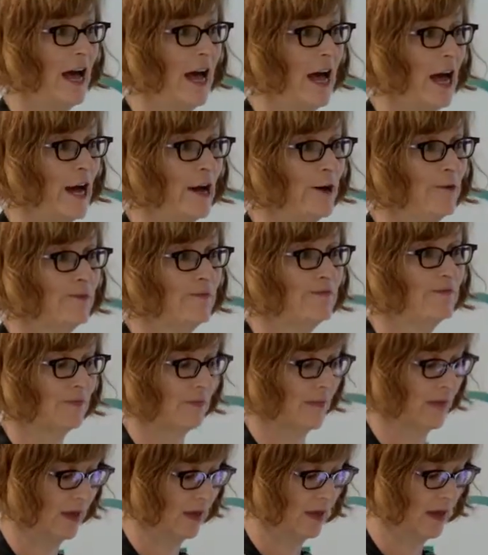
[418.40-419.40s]
And
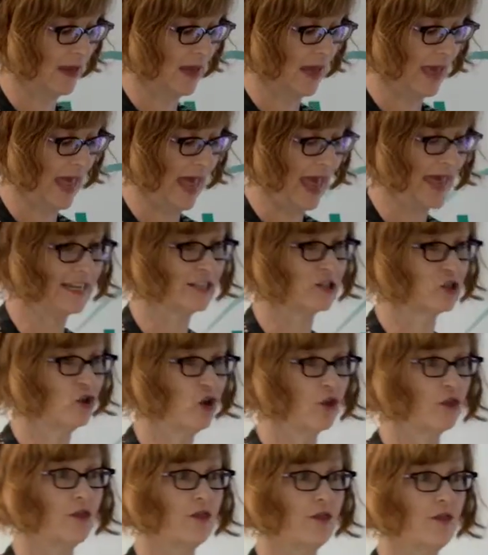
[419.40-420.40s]

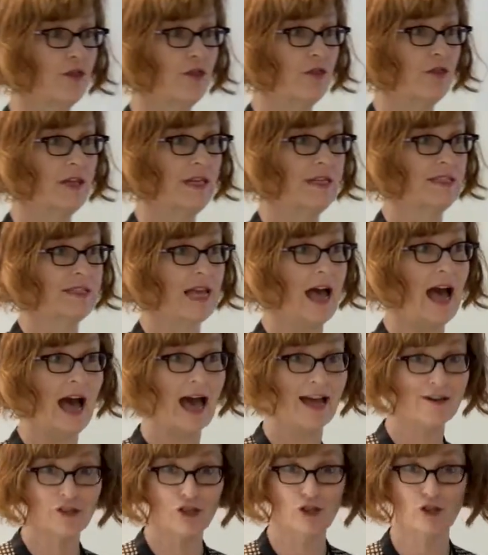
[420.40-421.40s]
it's
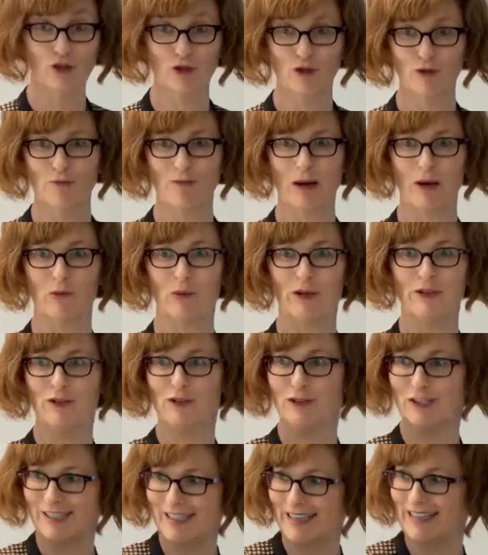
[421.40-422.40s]
hard to do, but when you
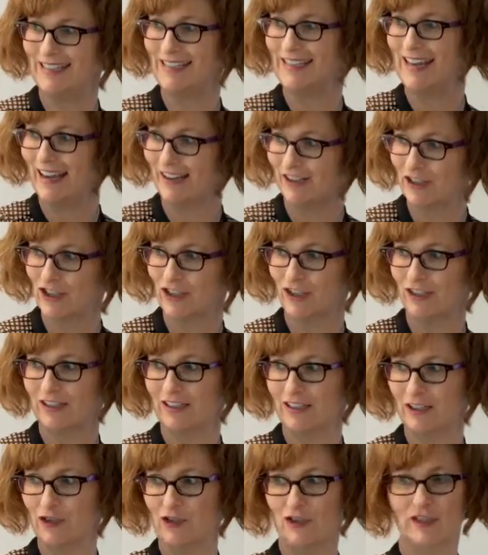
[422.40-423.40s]
see it in
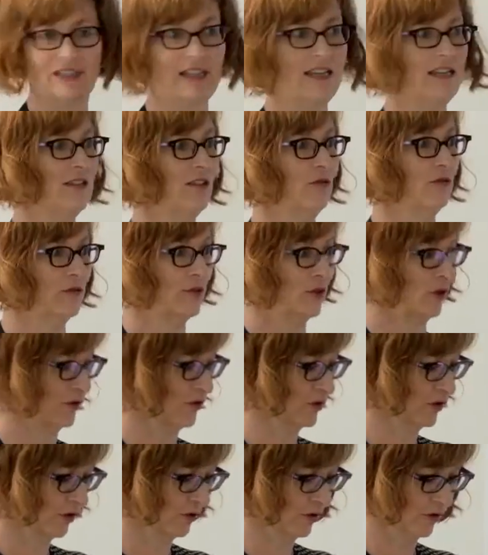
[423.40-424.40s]
action, you see
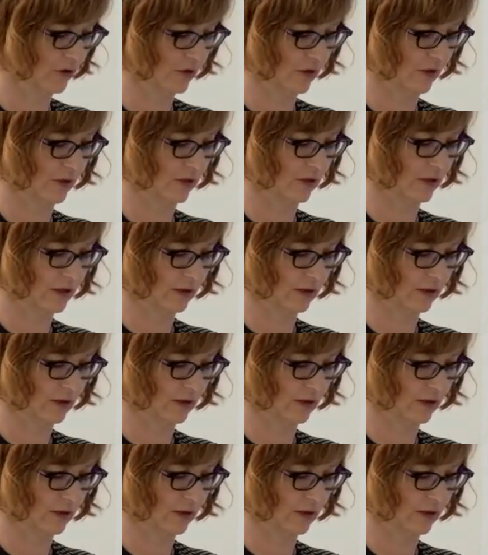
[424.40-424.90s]
the